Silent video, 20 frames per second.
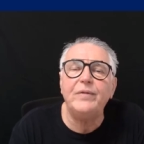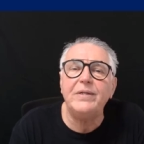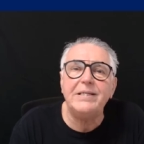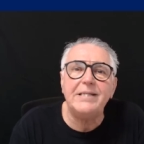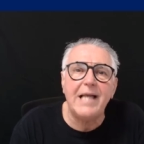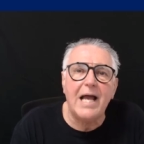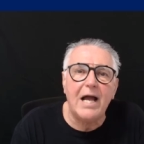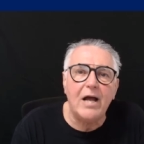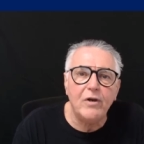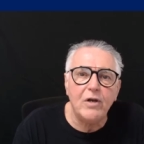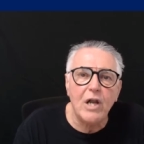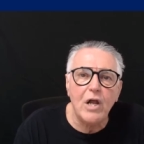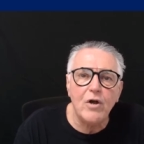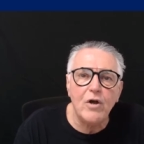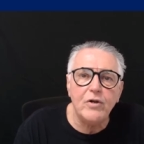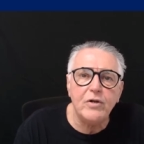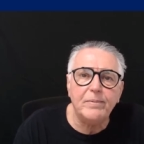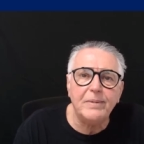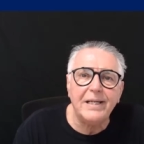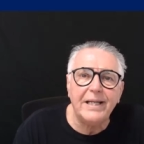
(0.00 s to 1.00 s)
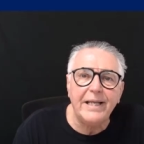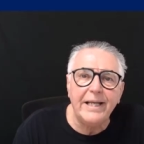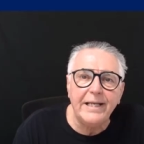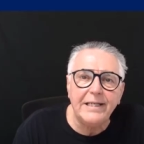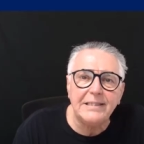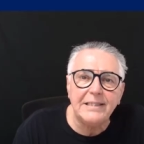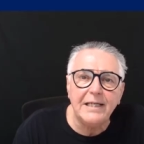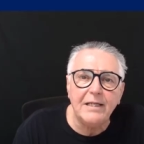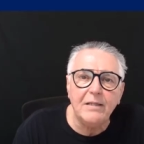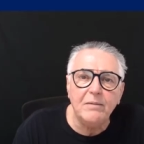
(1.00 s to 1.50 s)
the downloadable
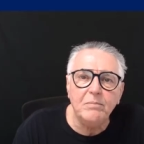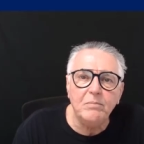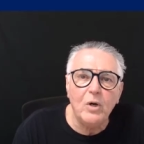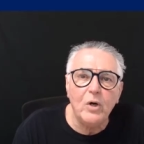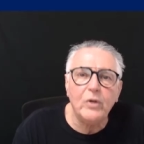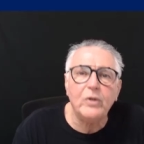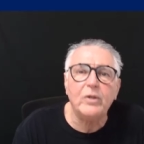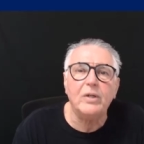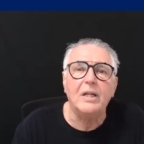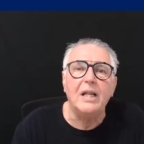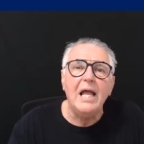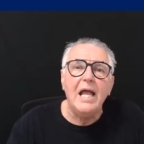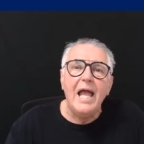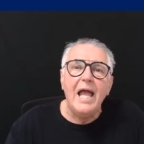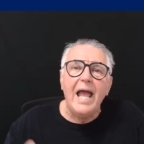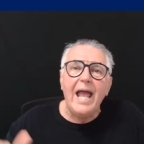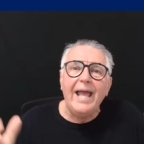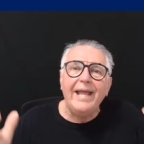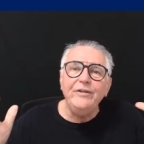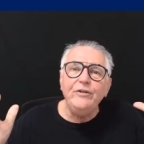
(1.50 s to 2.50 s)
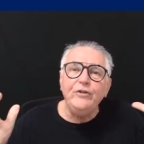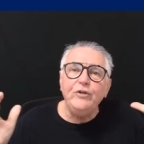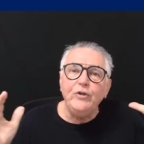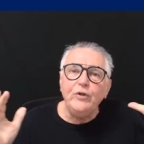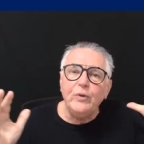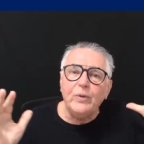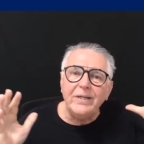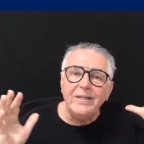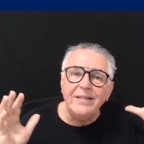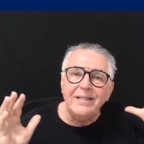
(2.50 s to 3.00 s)
Excel model, and
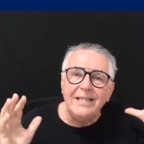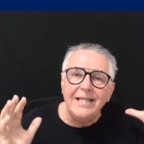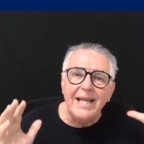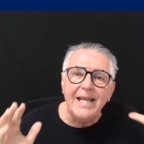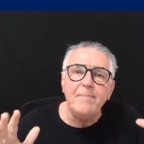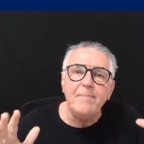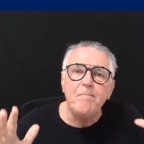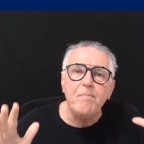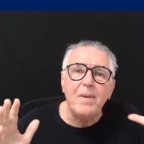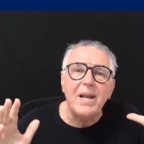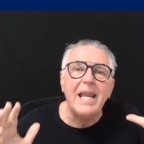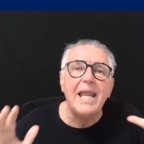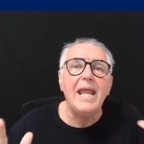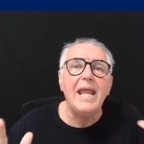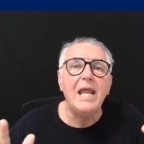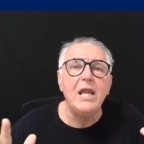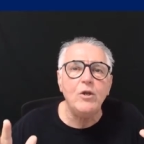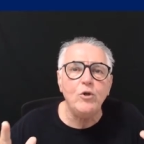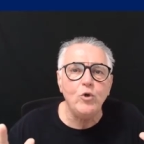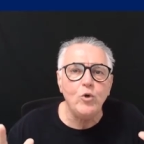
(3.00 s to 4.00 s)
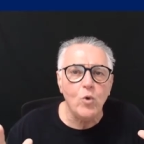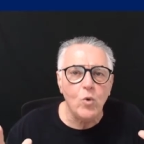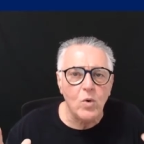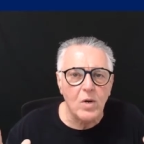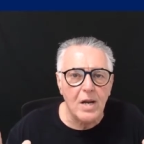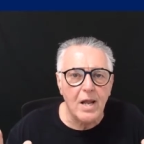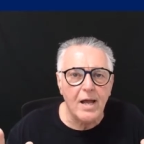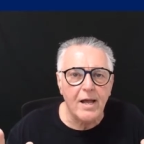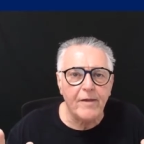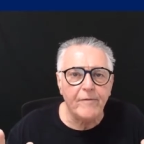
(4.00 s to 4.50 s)
you can then plan your
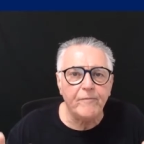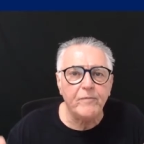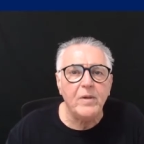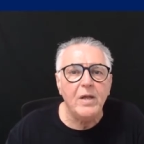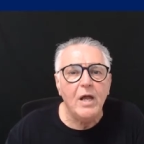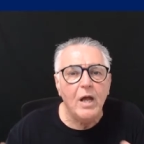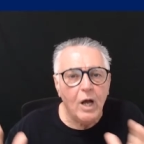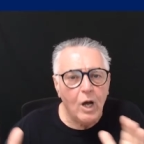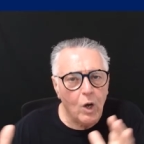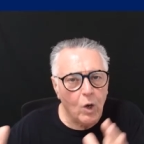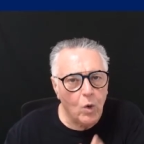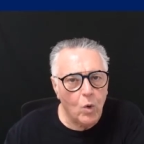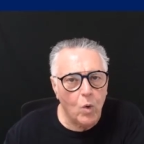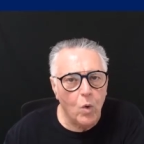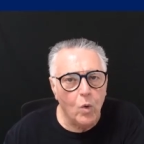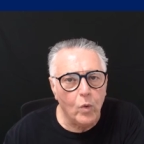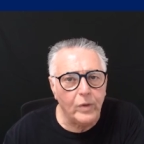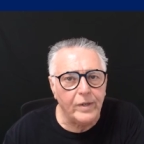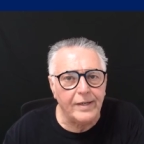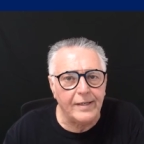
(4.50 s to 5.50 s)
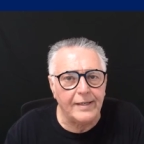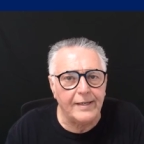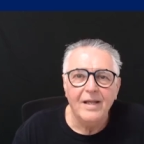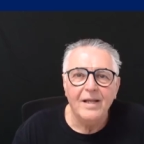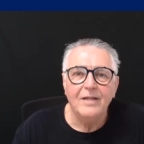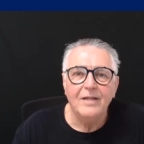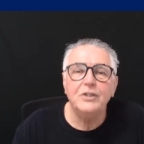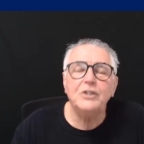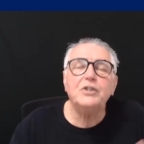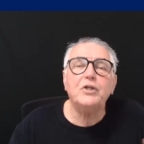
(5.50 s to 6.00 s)
life accordingly.
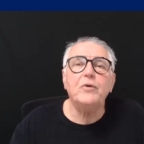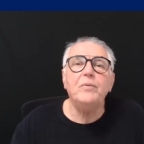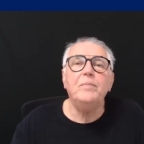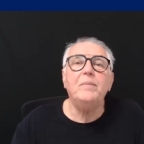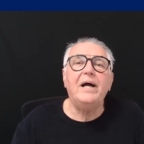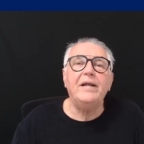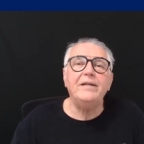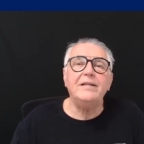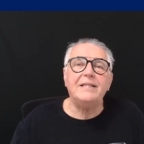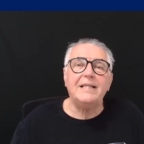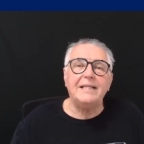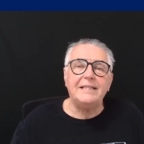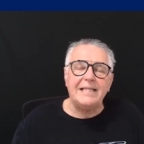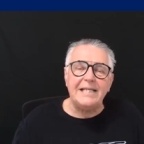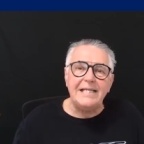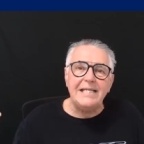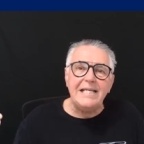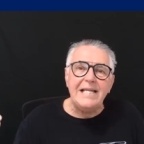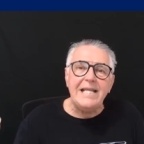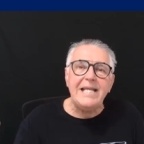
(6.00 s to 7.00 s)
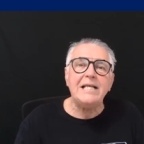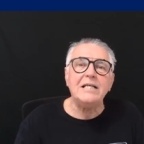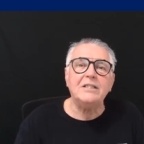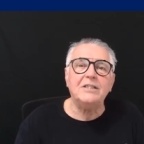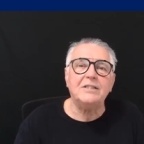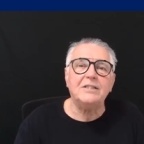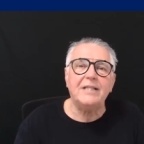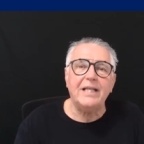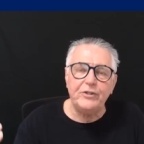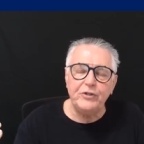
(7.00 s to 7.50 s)
Just a reminder that the
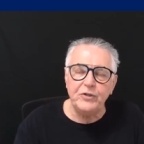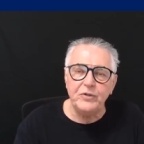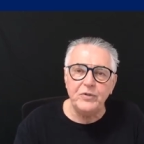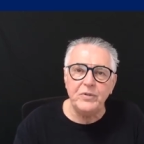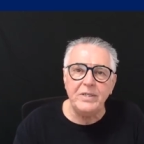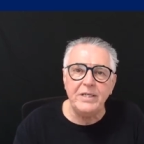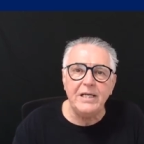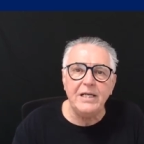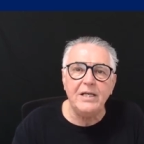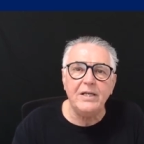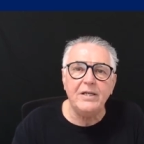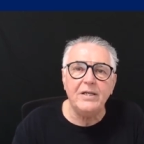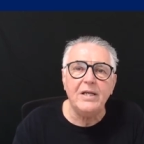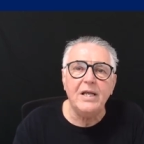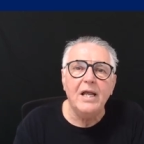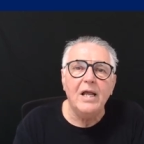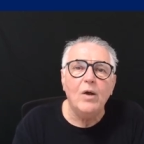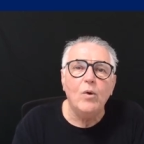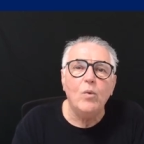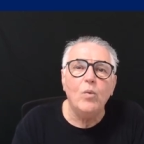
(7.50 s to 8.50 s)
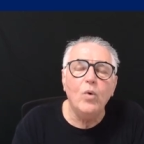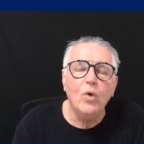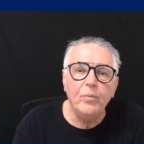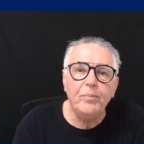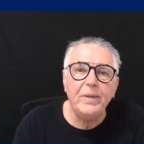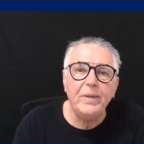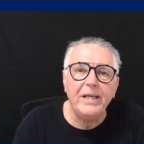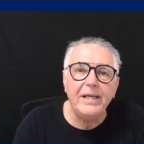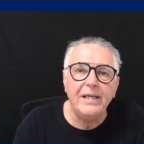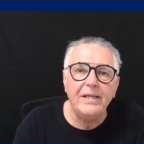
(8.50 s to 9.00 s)
links that you need will
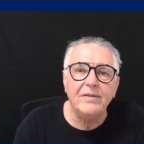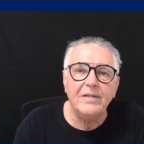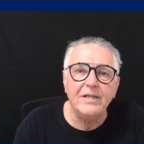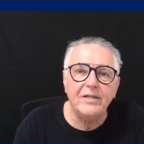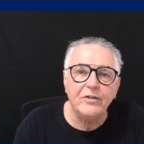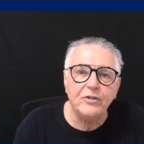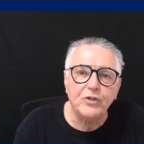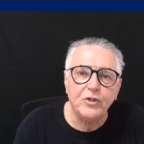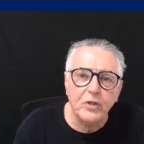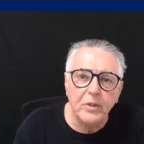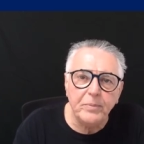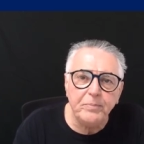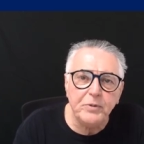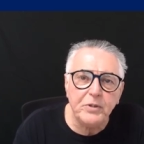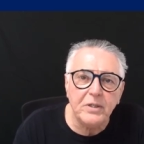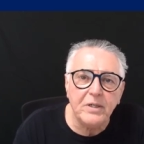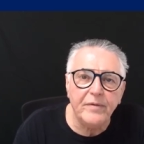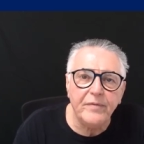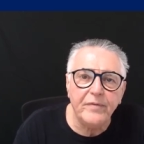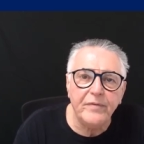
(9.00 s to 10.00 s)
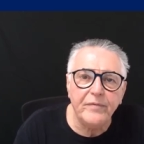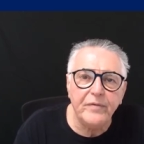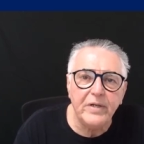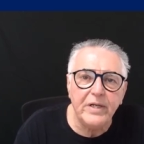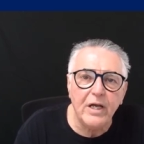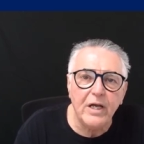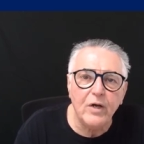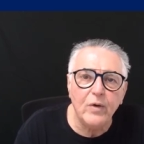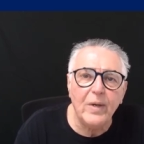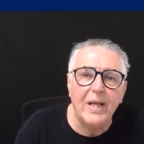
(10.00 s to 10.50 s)
be in the description of the
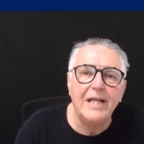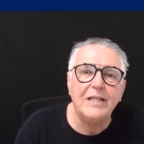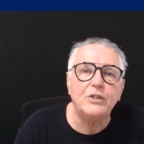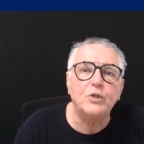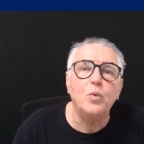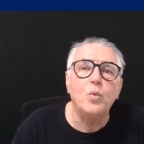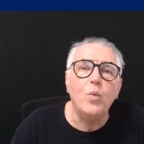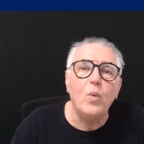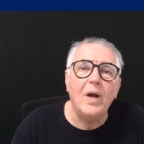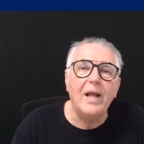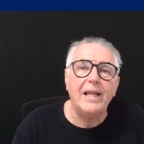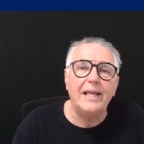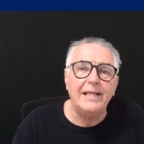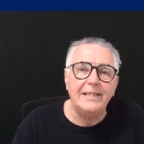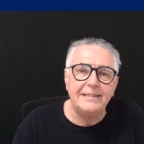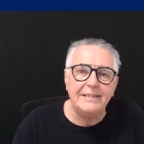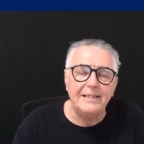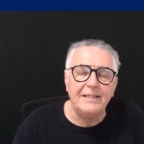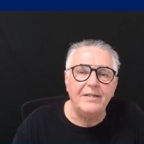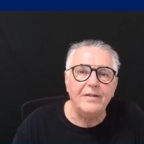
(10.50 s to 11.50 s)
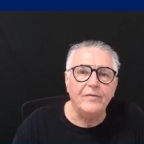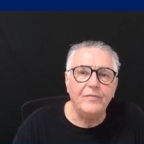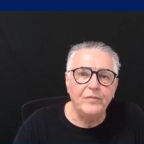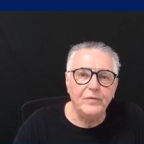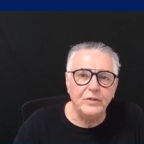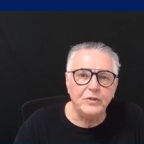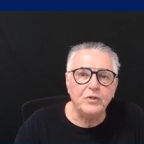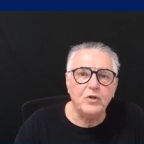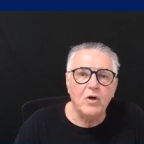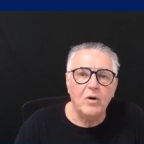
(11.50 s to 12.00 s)
video as well as in the
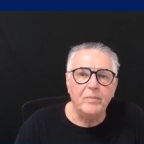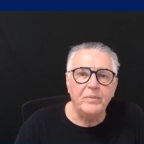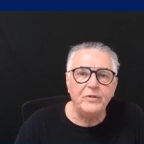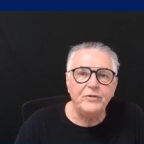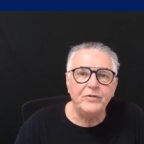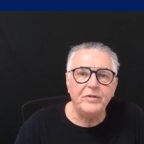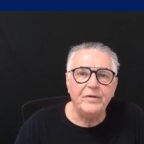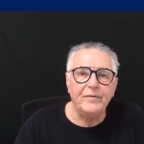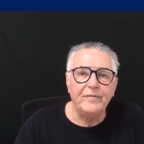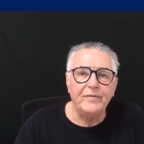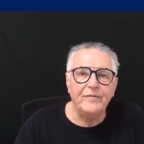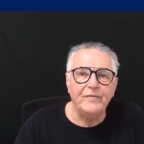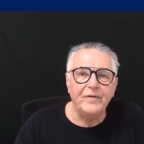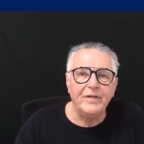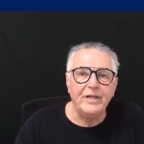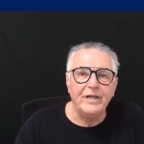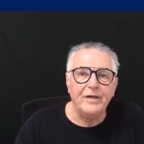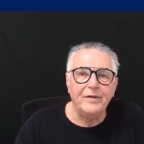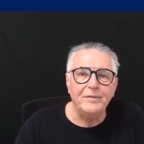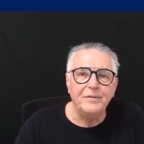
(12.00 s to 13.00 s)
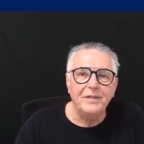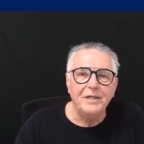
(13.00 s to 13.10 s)
first commentary of the video.